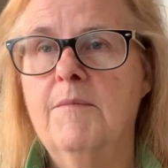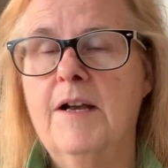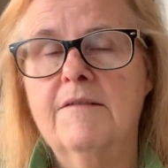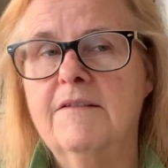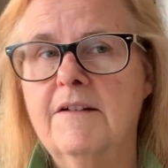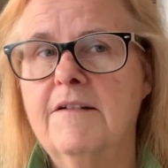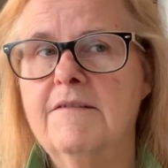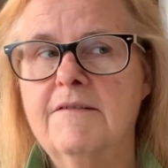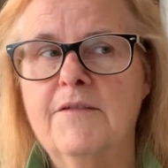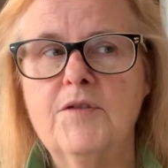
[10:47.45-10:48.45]

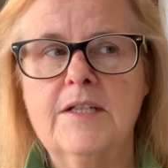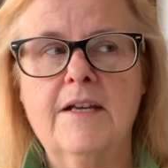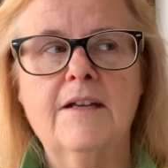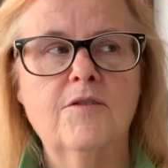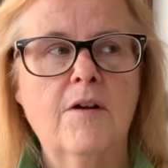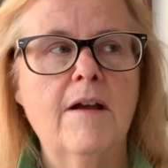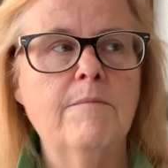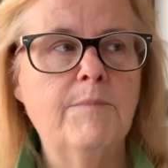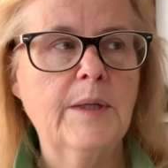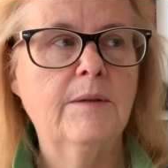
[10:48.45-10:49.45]
exercises every day and try
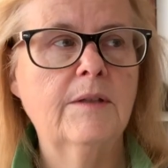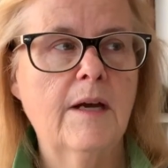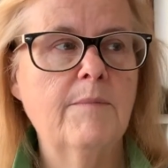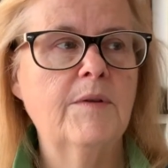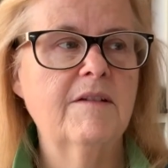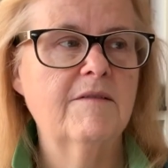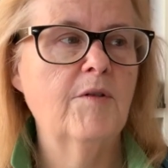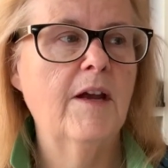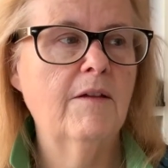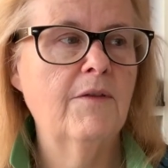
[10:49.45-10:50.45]
and build up the
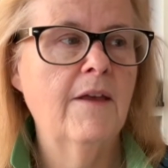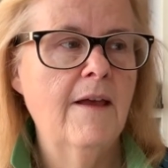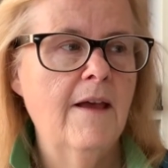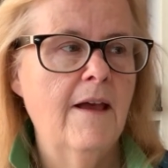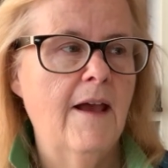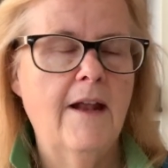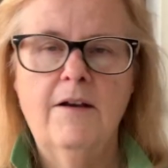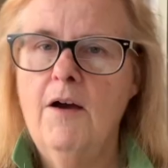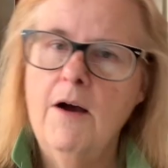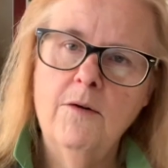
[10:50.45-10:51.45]
strength
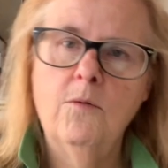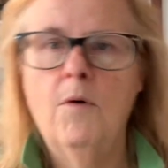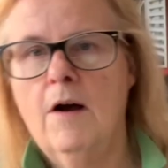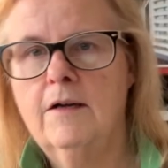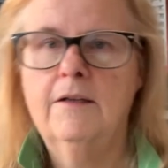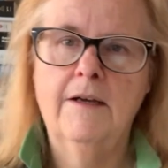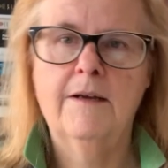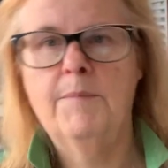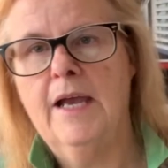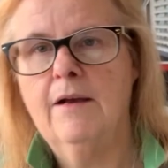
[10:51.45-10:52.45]
and not walk
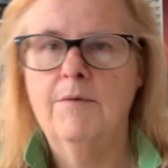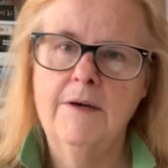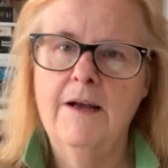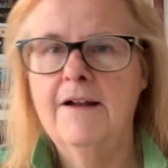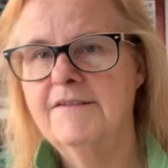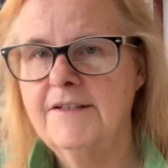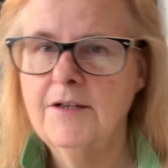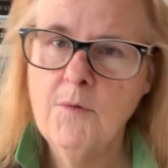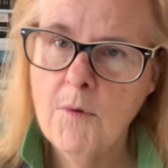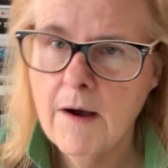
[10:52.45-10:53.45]
like a penguin. I
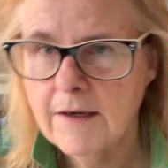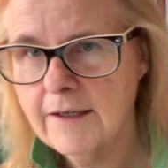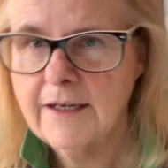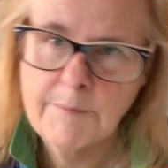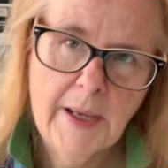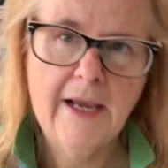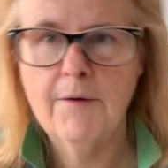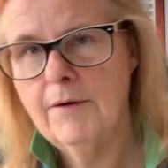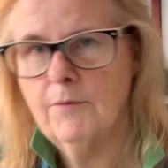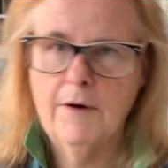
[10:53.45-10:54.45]
still walk like a
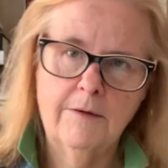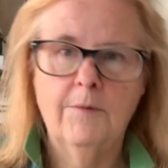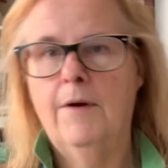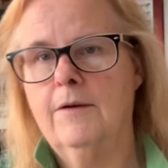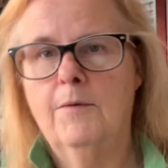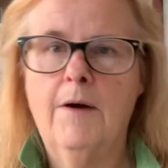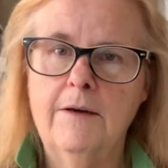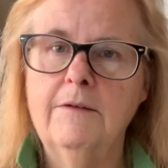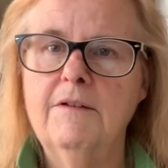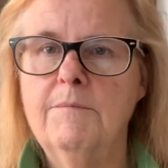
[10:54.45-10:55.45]
penguin, waddle, waddle,
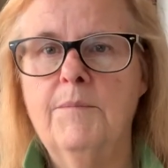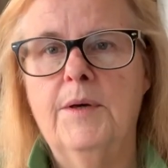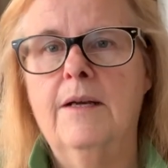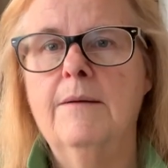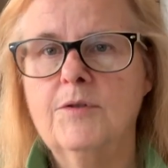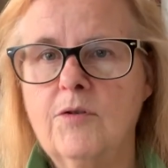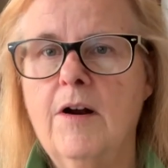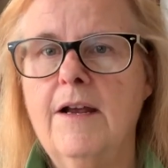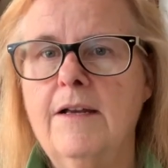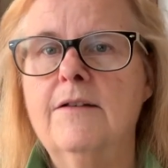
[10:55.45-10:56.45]
waddle, but I'm
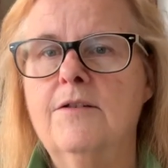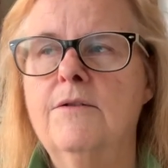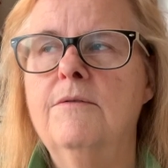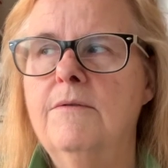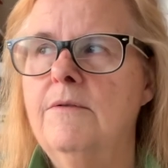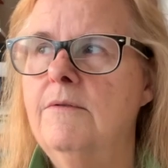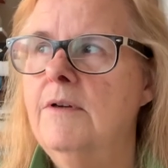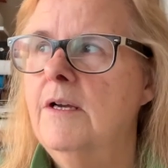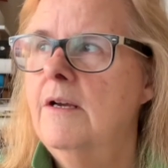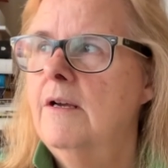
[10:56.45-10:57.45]
trying to
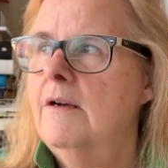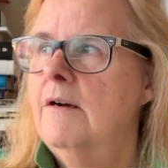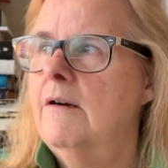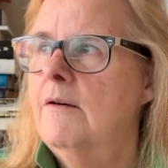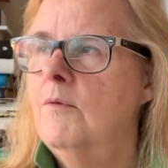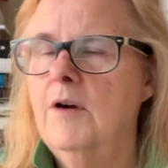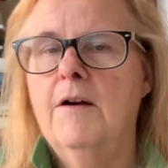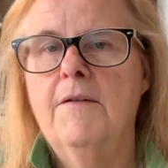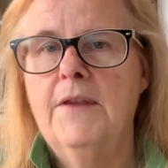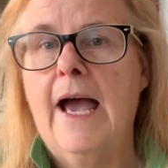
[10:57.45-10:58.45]

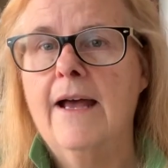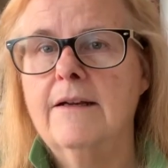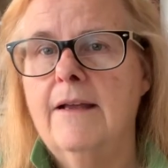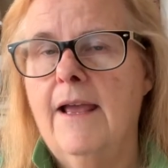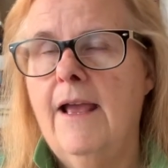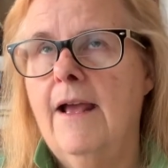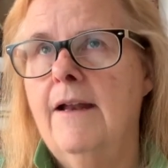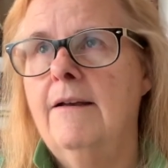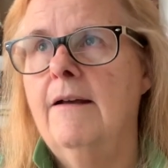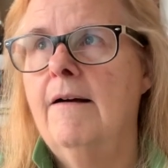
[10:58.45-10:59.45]
work on that.
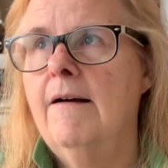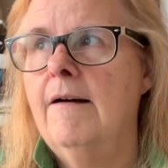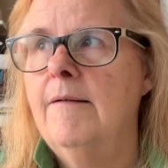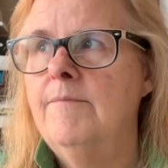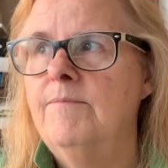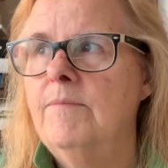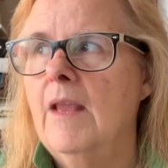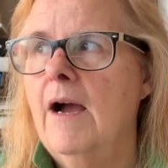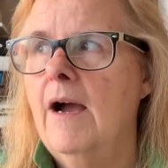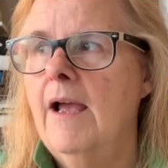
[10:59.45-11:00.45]
And
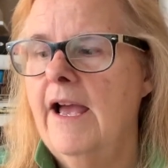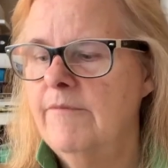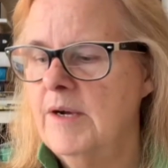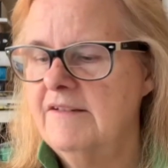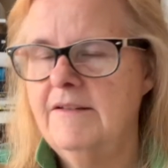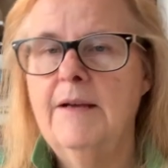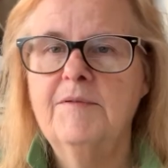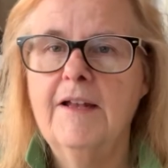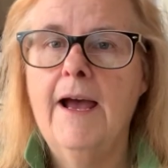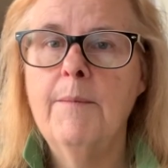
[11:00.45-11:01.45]
I have my
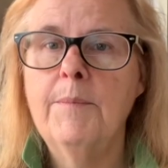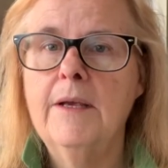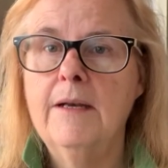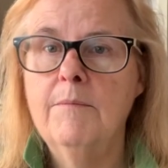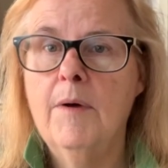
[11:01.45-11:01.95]
steps app in